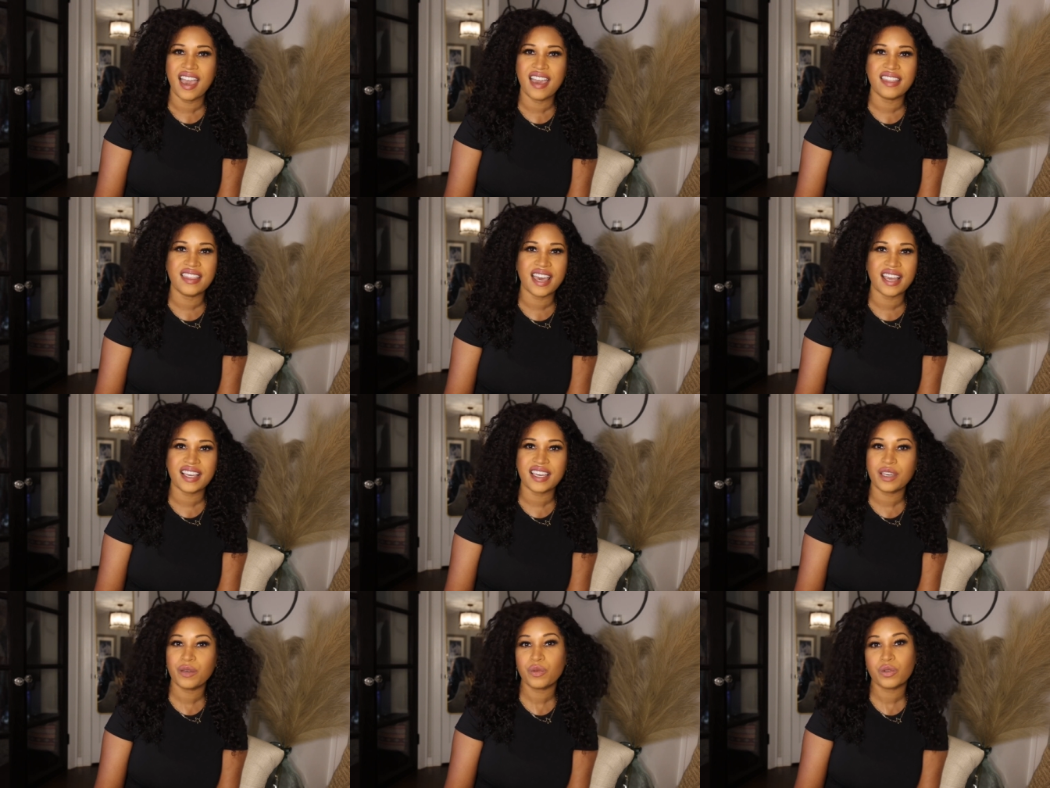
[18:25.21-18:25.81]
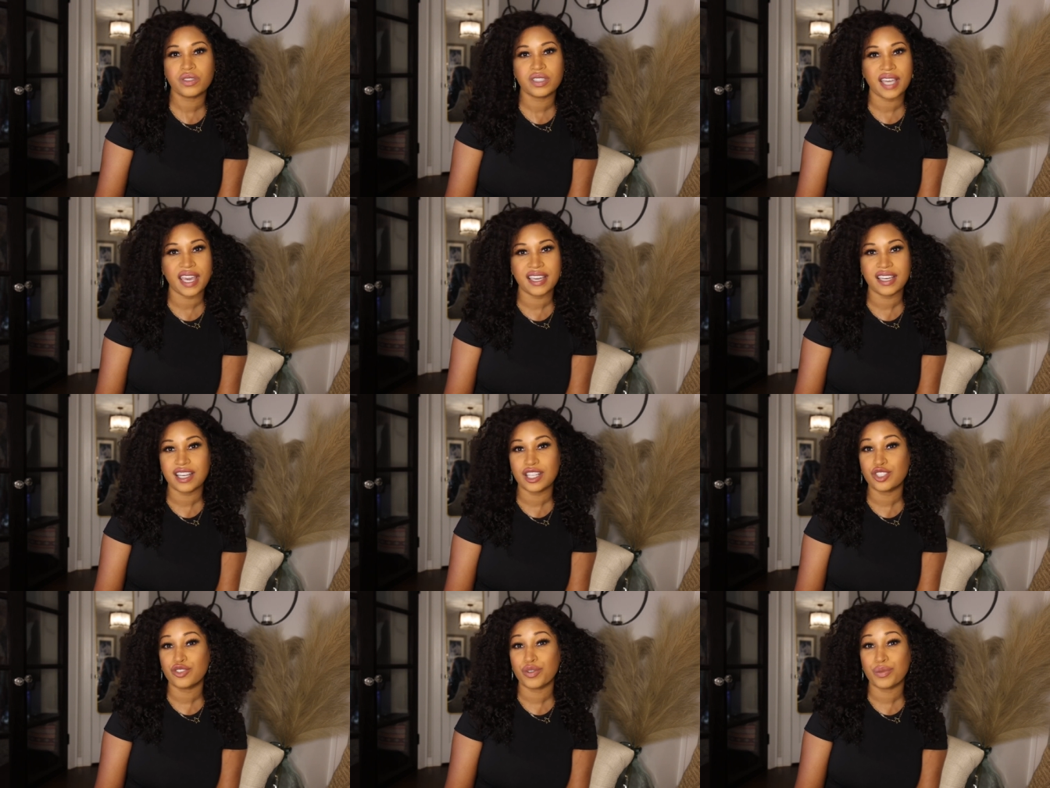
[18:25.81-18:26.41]
and that He will
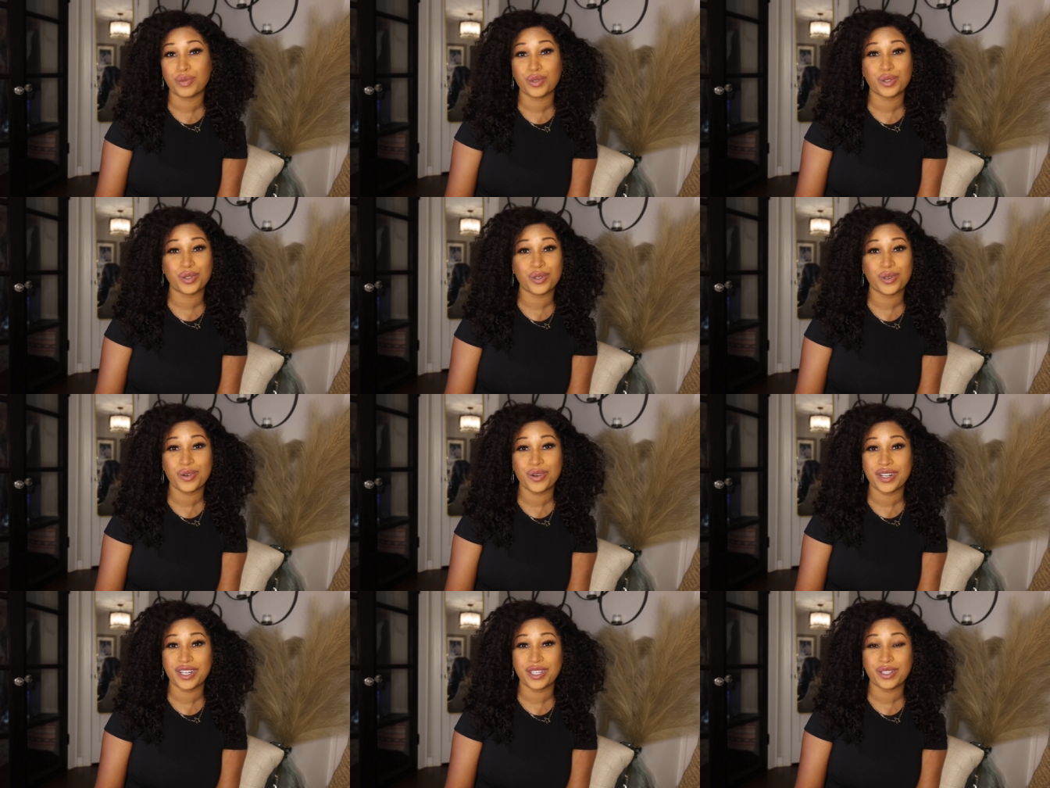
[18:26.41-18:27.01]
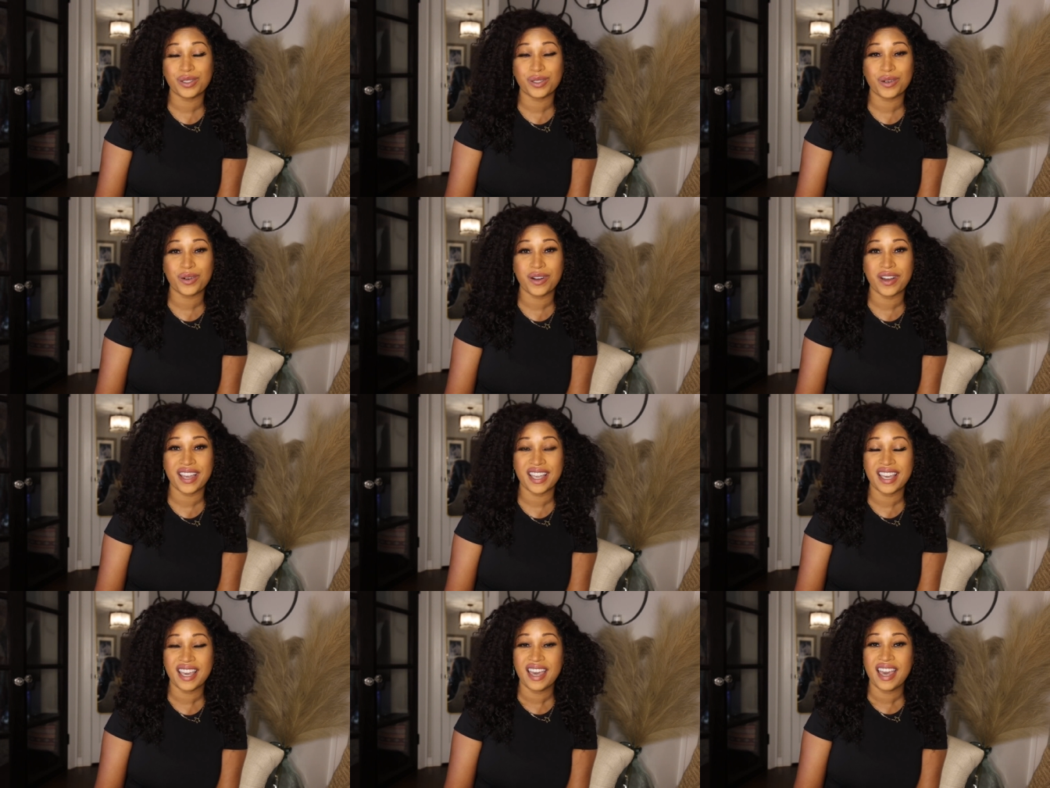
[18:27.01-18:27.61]
take us from glory to
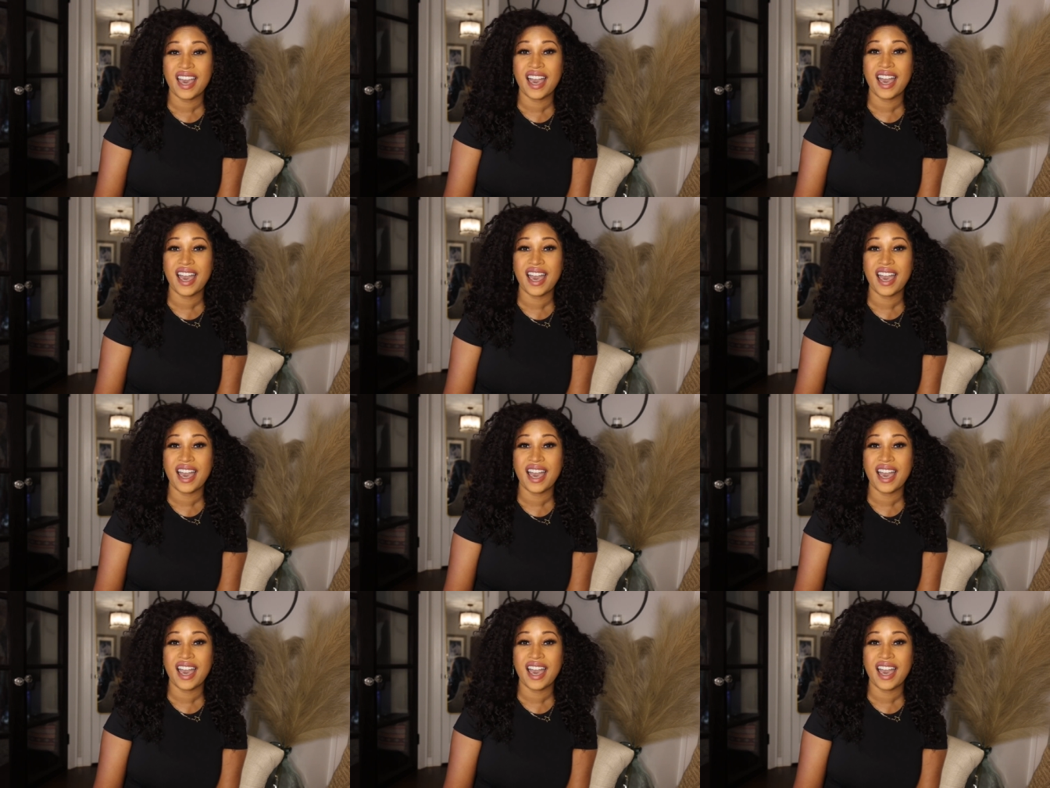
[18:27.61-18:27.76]
glory.